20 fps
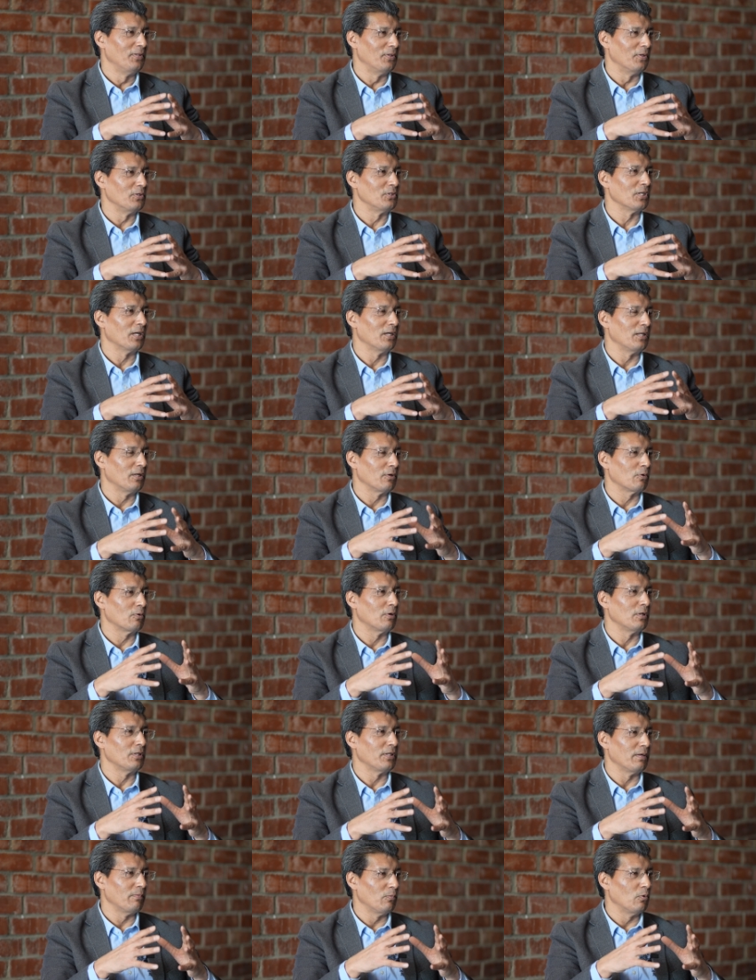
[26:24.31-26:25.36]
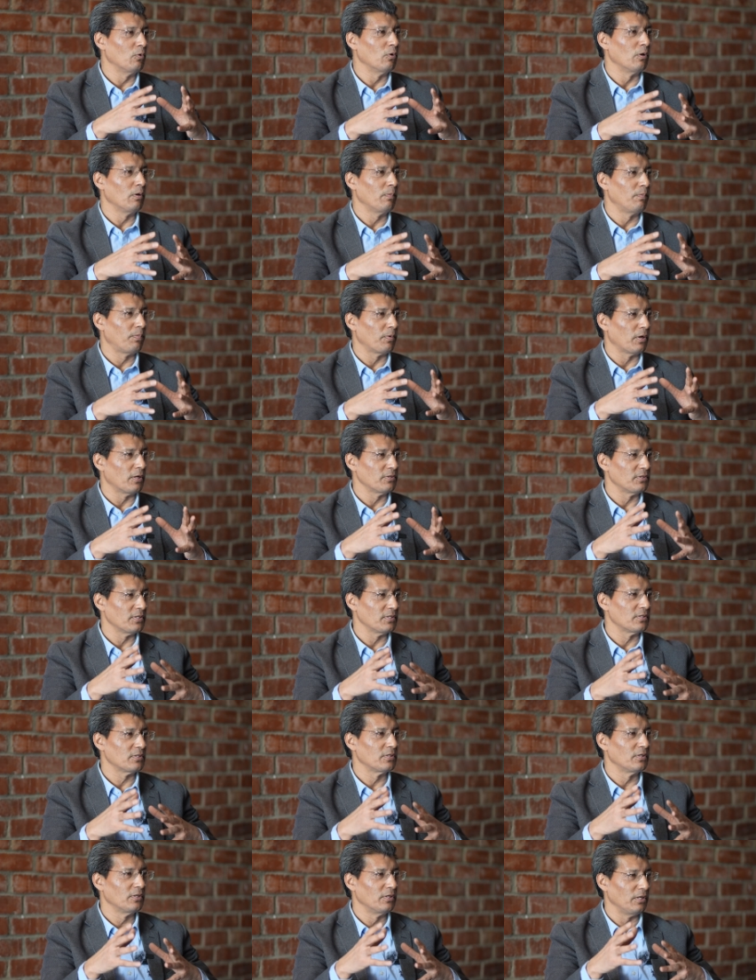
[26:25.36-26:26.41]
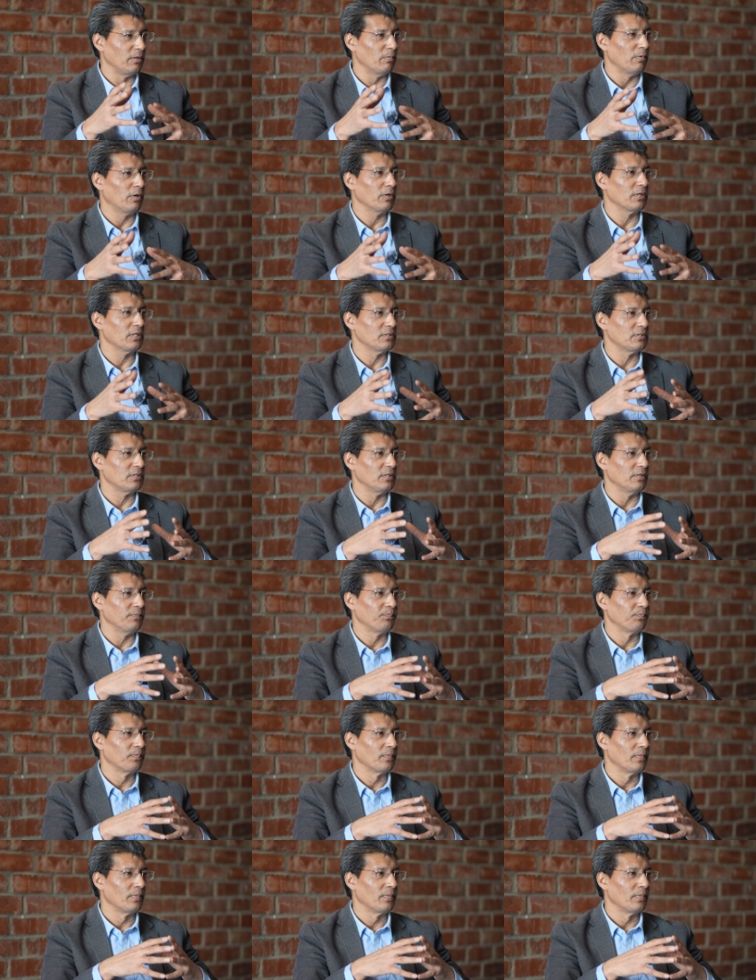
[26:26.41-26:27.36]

The China call them whole process democracy.